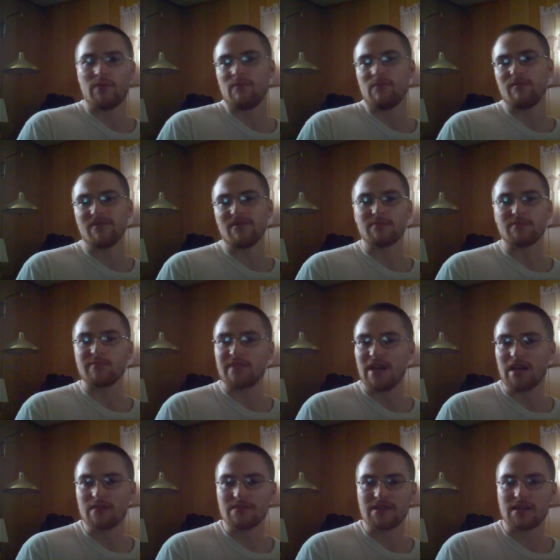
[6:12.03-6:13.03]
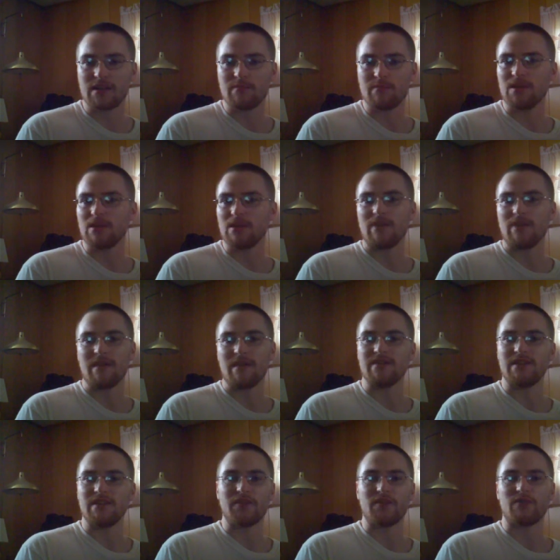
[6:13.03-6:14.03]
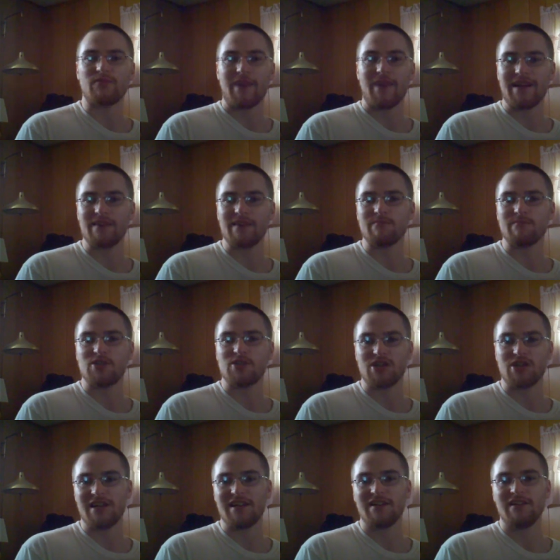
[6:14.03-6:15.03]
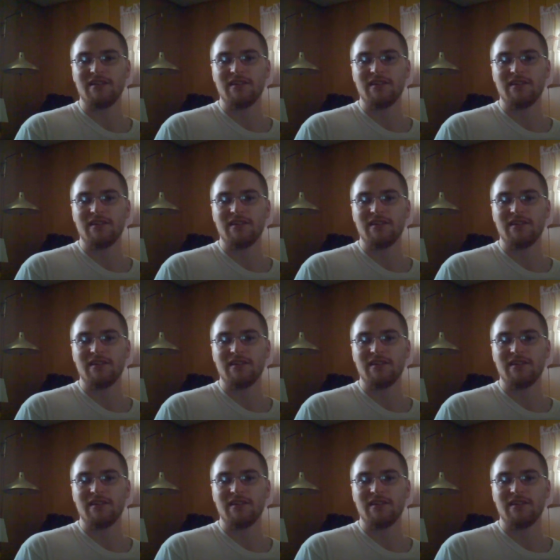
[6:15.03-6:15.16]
Maybe some games that I beat, maybe other random shit,